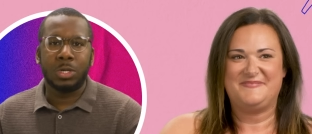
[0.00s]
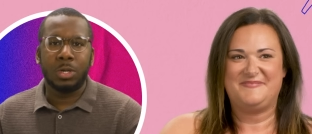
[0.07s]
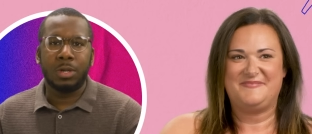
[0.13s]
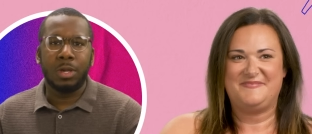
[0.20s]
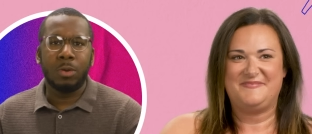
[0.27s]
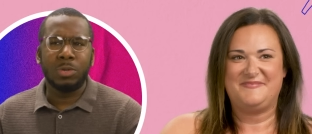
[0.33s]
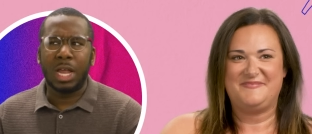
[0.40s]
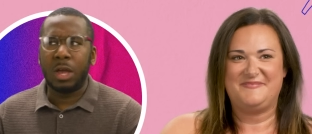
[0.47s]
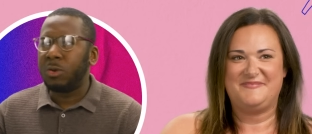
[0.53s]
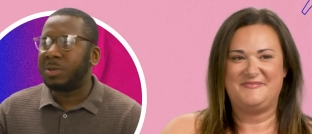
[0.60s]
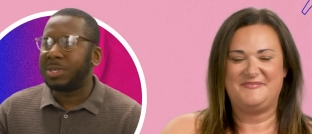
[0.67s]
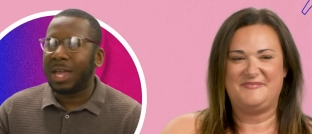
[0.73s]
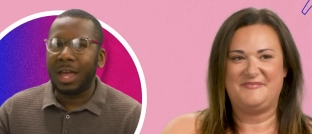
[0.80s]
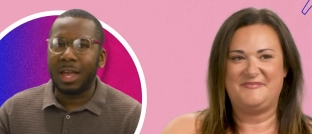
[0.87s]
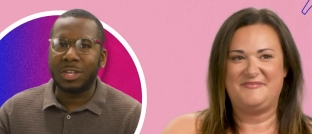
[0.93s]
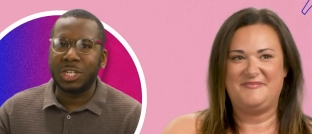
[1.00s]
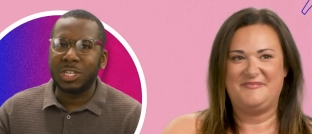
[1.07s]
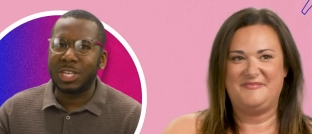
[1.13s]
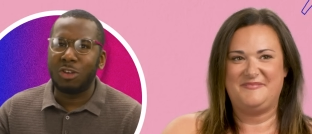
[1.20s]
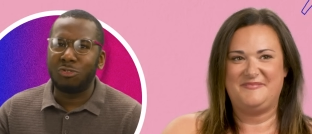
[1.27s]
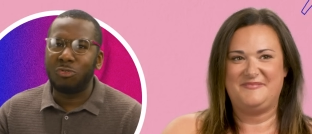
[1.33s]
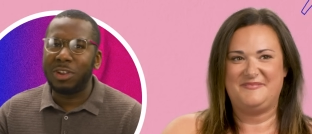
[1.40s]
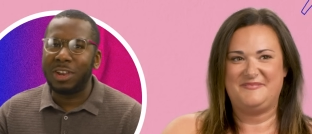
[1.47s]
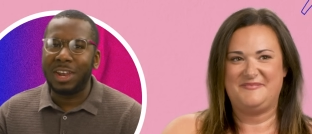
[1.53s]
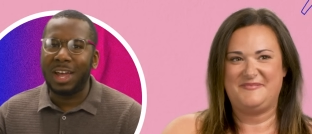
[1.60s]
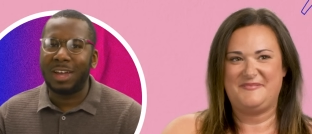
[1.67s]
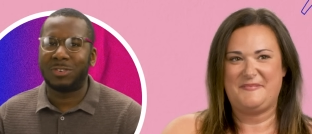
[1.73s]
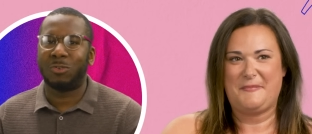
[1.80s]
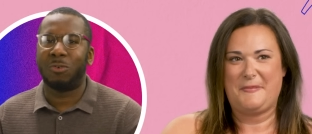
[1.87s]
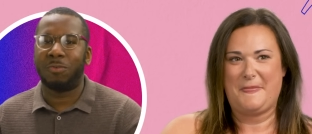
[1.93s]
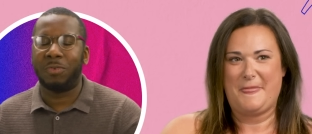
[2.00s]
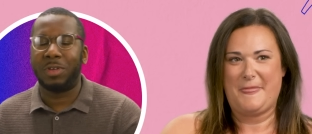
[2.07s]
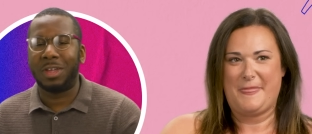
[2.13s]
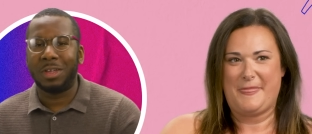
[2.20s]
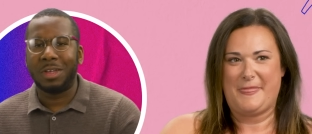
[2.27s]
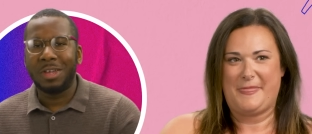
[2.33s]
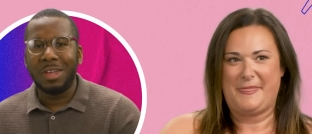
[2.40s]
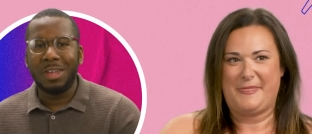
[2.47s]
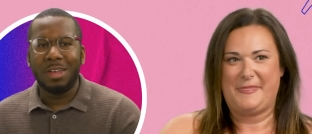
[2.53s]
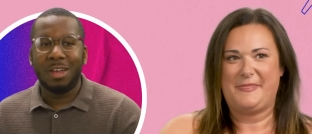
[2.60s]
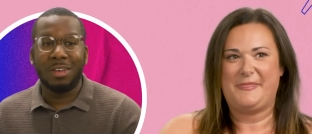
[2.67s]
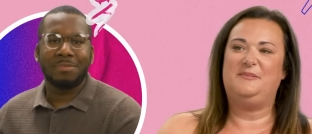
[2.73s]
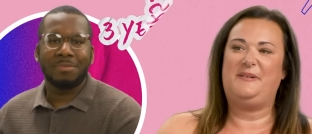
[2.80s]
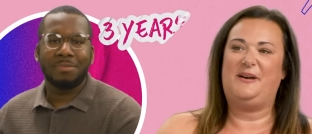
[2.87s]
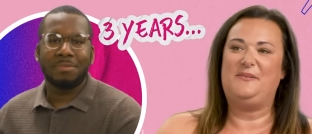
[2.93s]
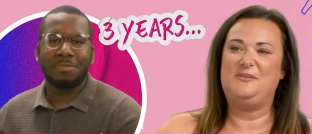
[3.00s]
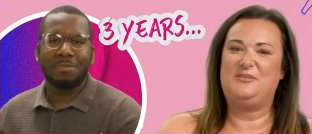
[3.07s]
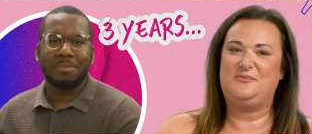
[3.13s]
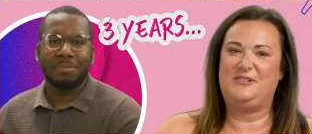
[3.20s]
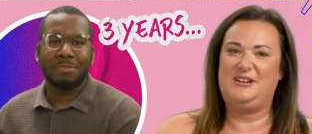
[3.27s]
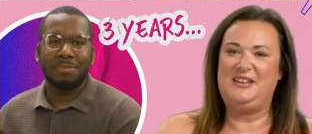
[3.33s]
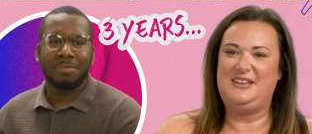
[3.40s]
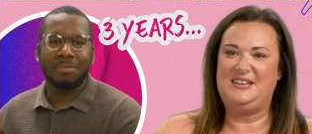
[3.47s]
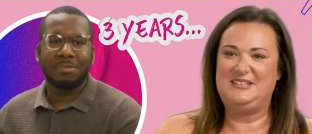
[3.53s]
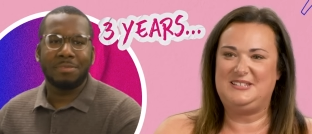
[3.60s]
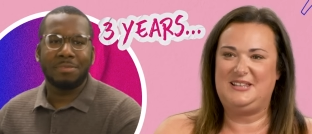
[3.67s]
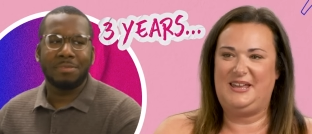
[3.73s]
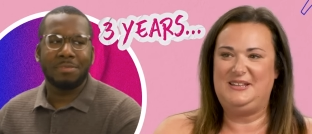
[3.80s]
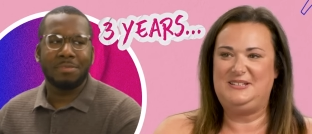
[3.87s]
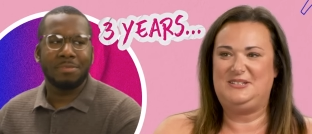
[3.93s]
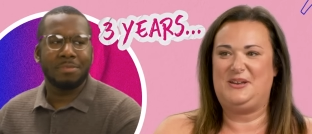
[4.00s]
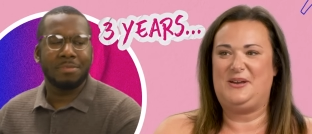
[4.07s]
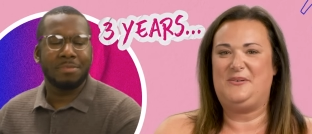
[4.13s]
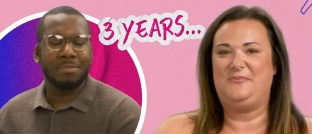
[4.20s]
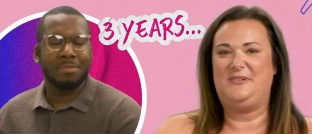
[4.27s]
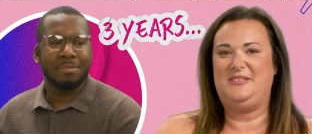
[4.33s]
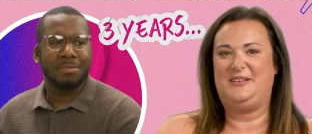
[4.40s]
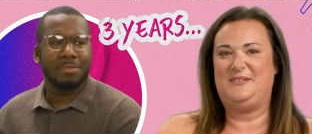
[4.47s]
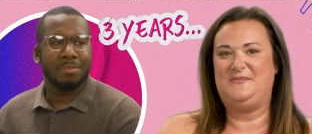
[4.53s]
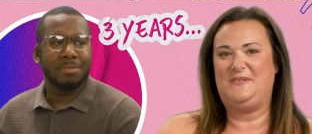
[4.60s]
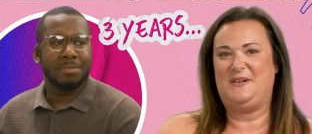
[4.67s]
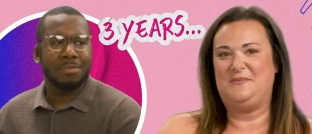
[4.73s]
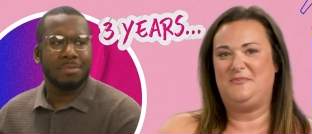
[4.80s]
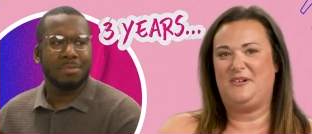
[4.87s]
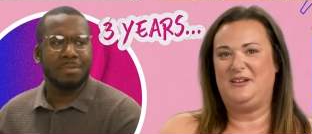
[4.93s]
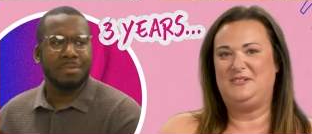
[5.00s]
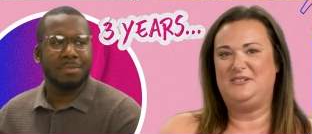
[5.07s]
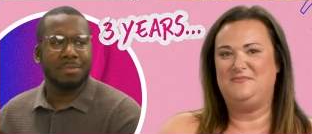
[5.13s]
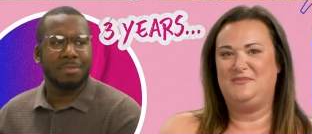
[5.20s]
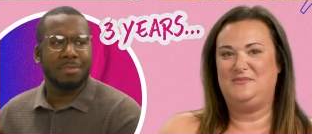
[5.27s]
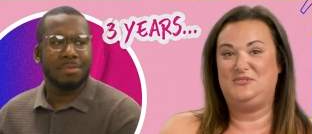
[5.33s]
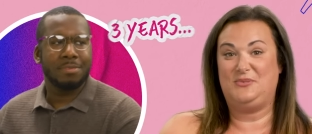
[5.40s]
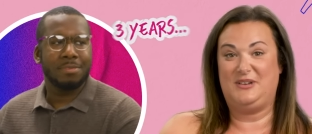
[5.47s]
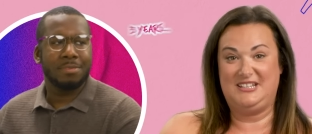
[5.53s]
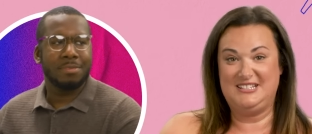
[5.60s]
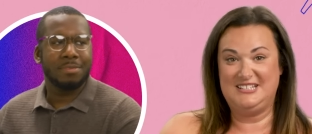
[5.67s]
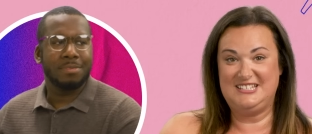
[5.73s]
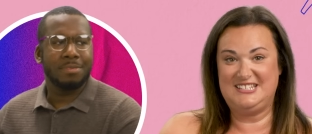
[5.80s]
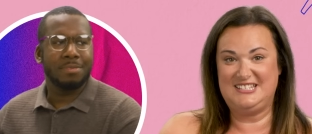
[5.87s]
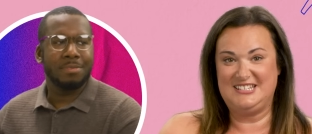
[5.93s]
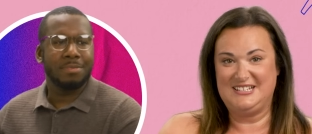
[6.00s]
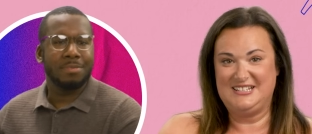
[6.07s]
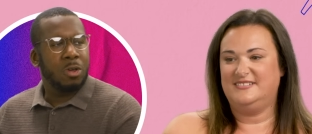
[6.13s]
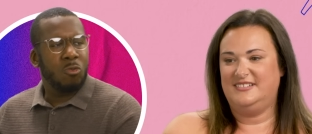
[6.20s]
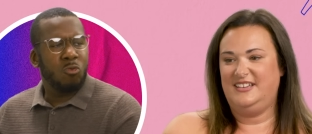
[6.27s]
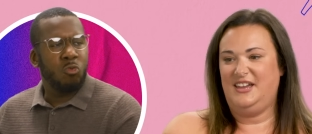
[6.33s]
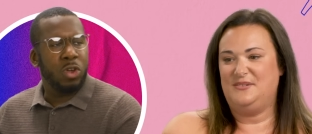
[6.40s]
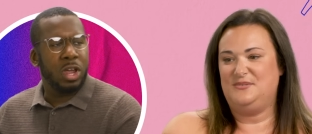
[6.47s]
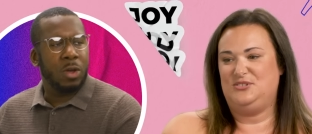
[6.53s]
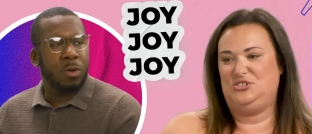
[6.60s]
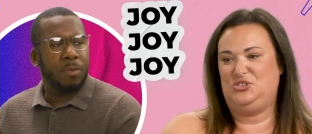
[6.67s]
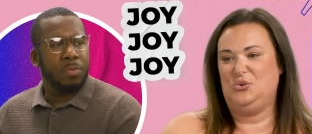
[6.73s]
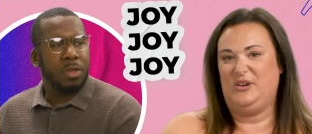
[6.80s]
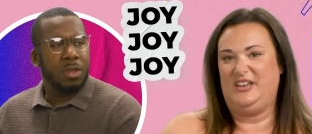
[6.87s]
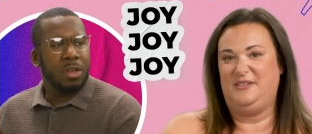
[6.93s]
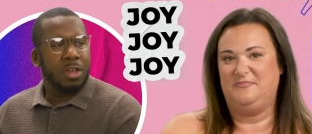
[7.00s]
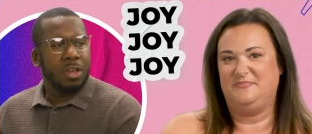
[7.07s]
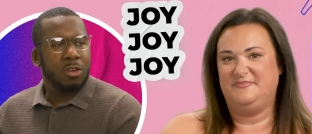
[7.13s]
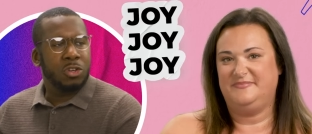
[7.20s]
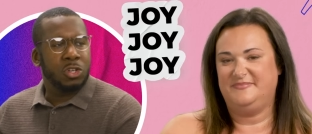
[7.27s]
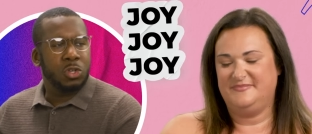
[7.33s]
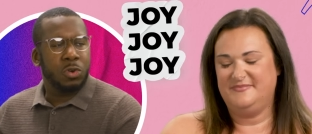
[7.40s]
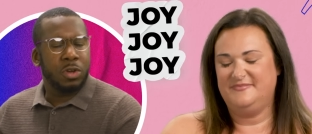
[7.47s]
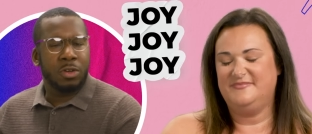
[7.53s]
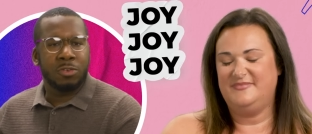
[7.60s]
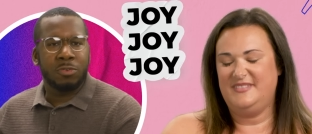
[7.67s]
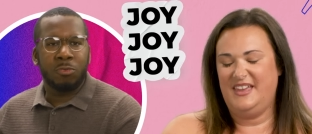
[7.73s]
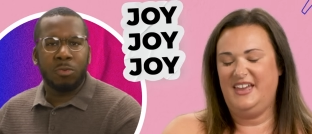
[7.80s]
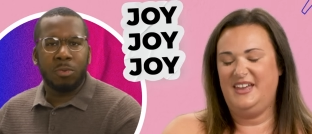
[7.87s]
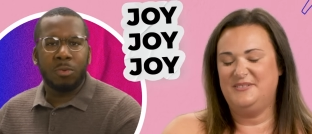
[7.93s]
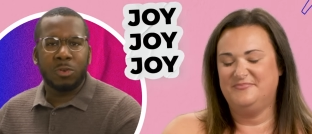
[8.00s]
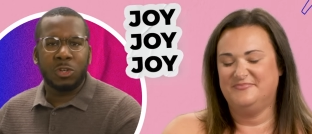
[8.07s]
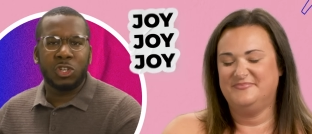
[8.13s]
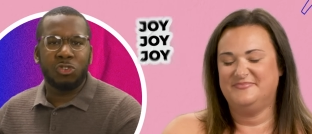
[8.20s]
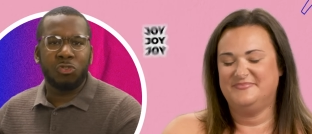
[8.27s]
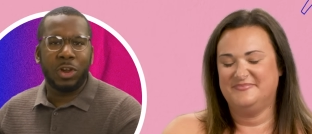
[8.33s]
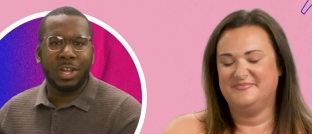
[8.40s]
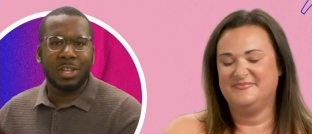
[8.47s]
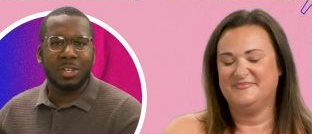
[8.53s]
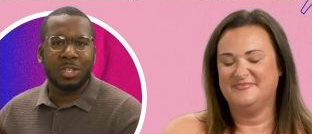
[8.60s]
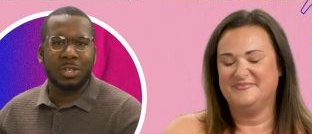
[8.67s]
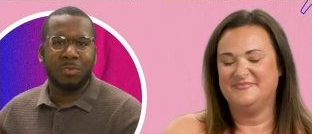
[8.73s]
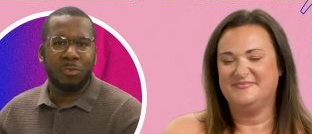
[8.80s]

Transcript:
Speaker 1: she, he was like, who's that? She sounds really nice, sort of thing.
Speaker 2: About three years later, we then fell pregnant with twins. Yeah, it, it was joy. It
Speaker 1: was joy. It was yeah. strange.